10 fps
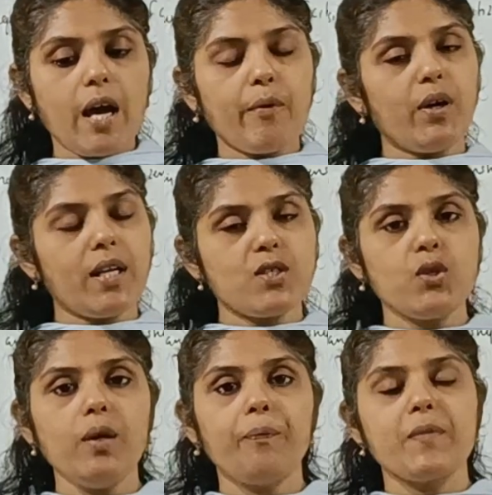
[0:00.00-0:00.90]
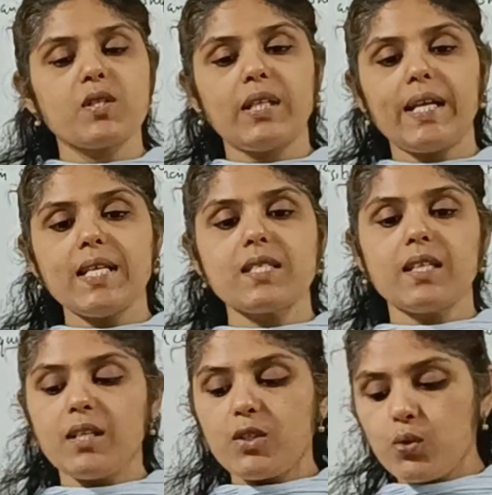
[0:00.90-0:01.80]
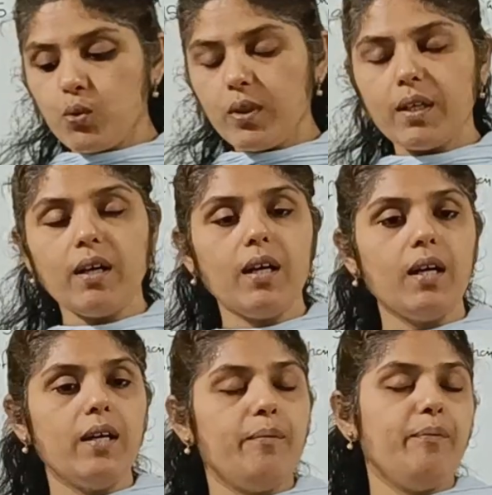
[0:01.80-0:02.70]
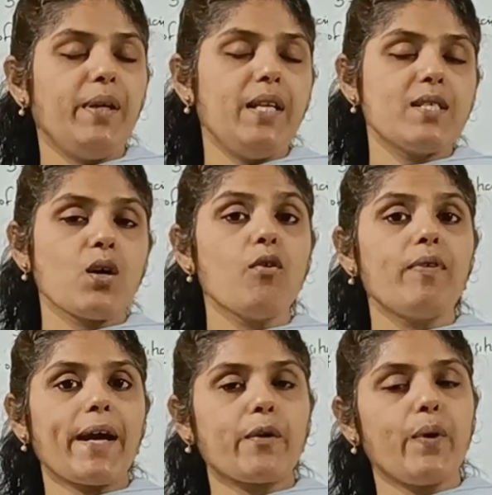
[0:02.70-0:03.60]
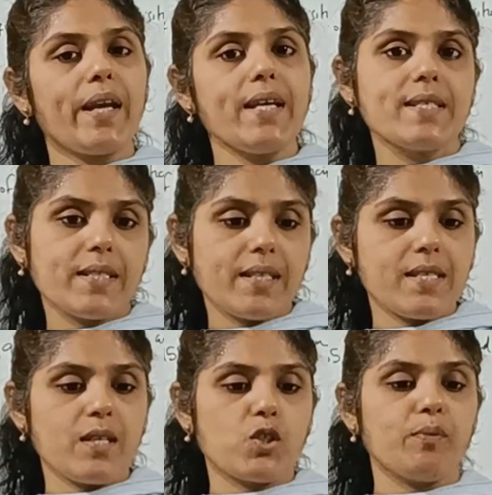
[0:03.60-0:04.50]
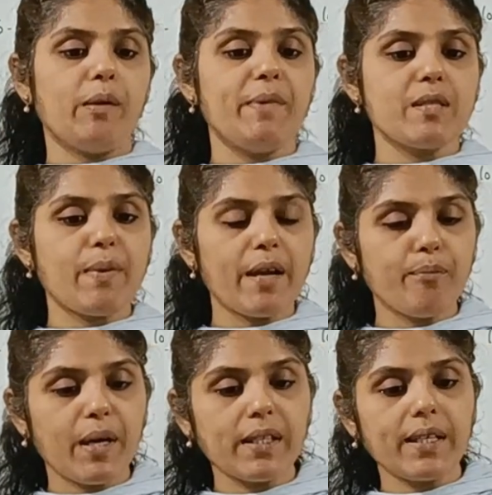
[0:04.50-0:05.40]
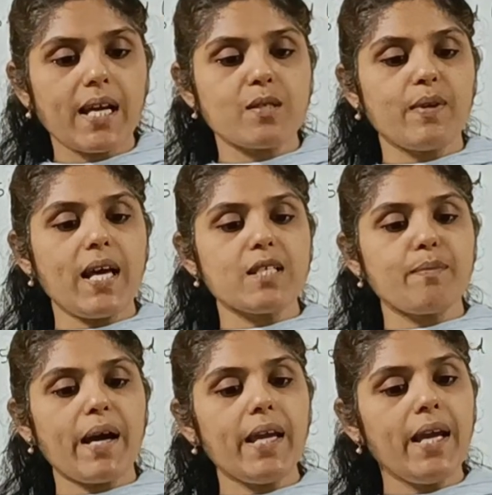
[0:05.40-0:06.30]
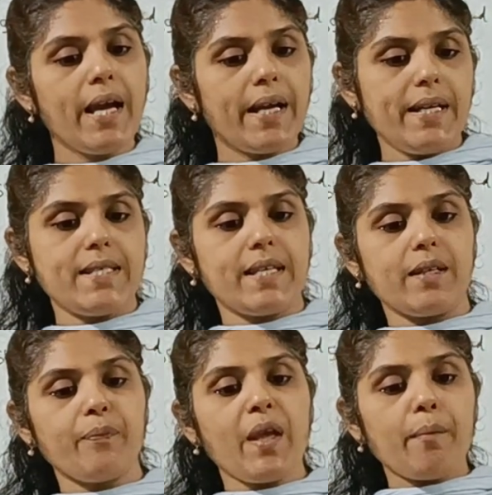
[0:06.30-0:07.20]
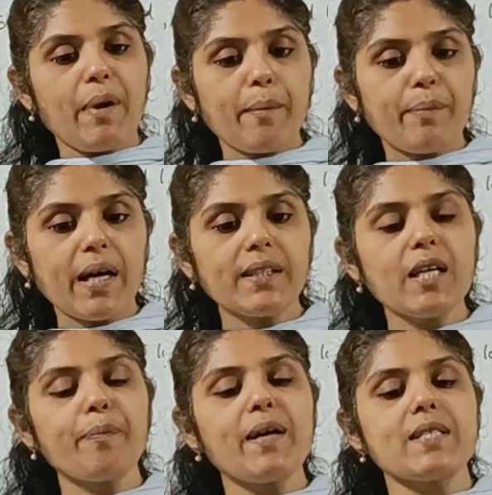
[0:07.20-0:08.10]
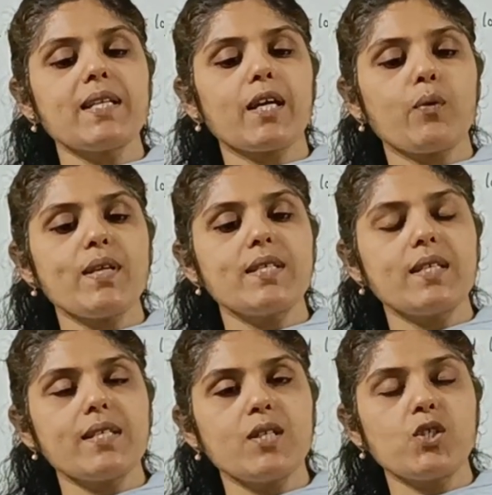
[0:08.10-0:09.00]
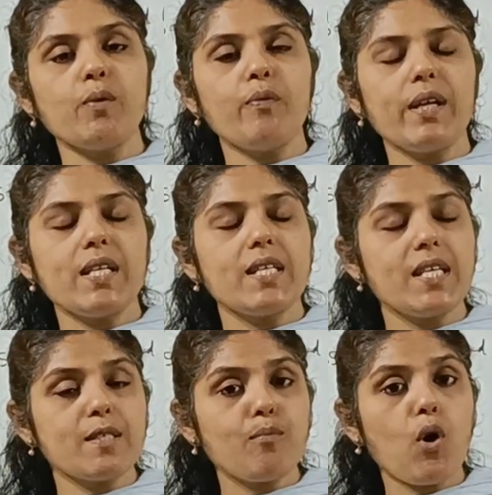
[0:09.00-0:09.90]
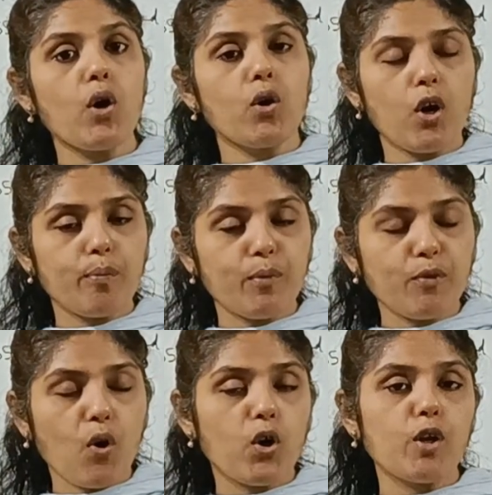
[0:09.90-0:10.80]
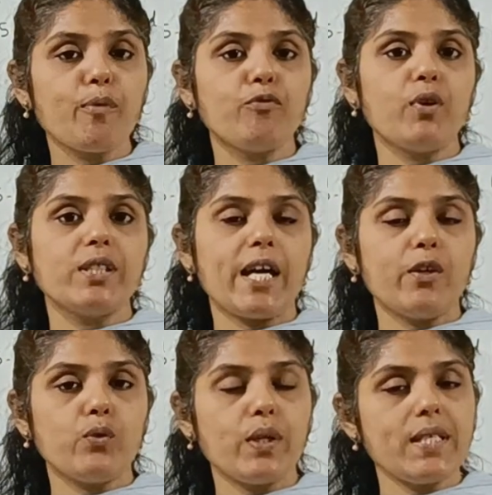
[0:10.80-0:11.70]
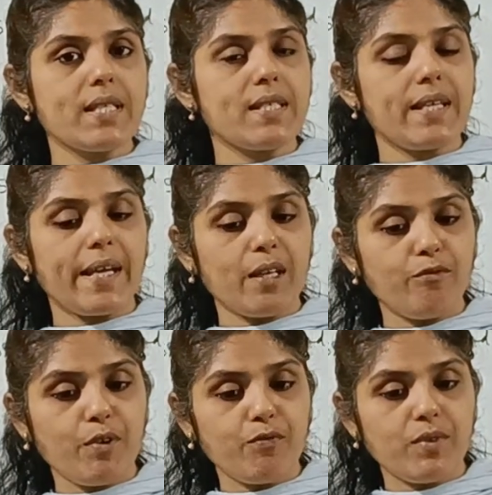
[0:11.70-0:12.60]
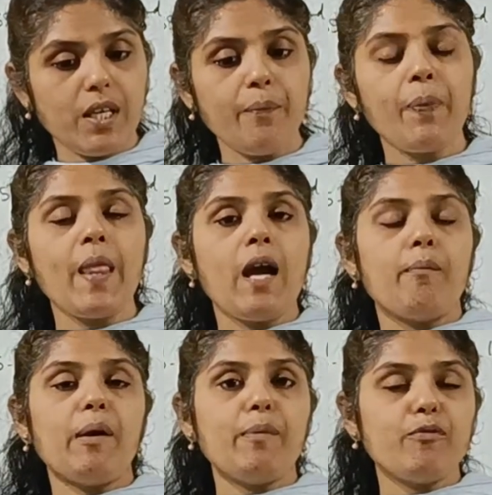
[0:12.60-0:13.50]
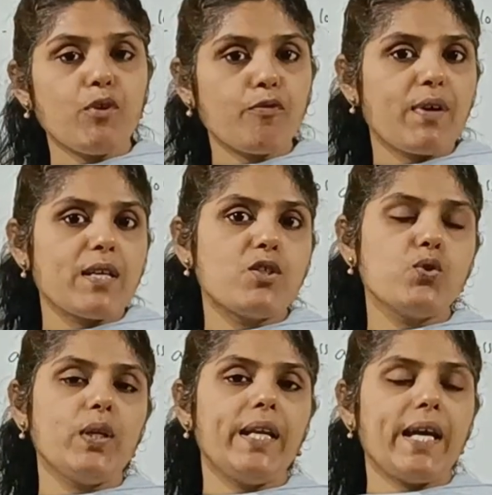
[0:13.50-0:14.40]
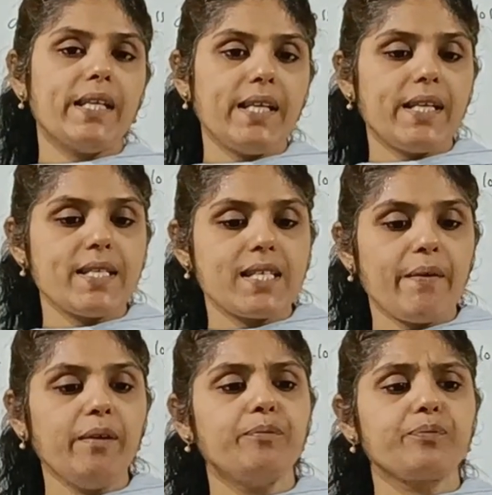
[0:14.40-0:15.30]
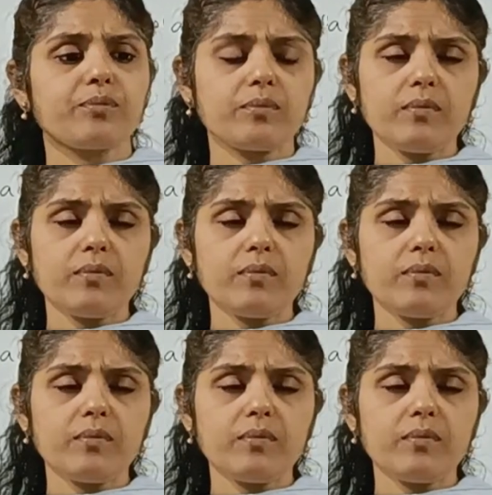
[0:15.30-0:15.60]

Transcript: Have you understood? So that is the two means of acquiring citizenship. That means by birth as well as by descent. By birth, a person acquires citizenship when he is born on or before January 26, 1950, but before 1st July 1987,